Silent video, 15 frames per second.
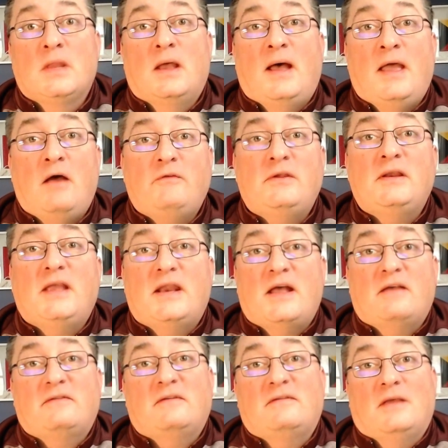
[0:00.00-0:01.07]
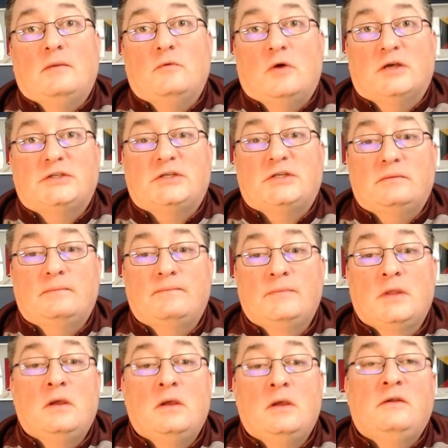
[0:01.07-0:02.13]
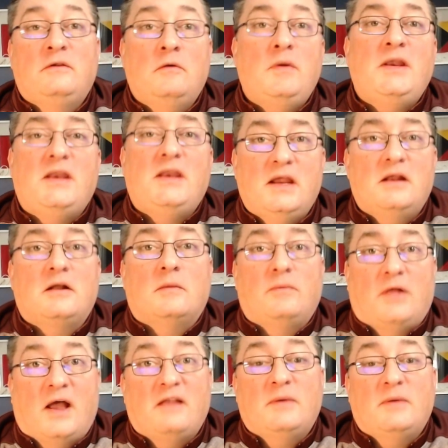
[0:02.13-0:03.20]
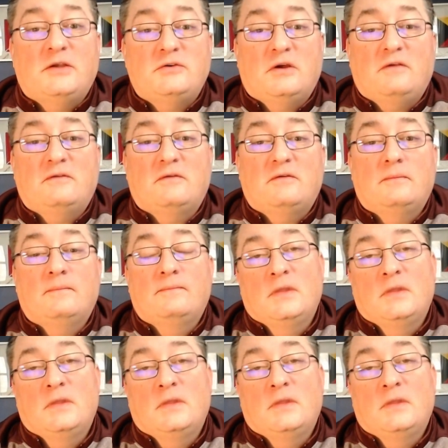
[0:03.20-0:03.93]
I often get asked the same question. Do we need a compliance matrix?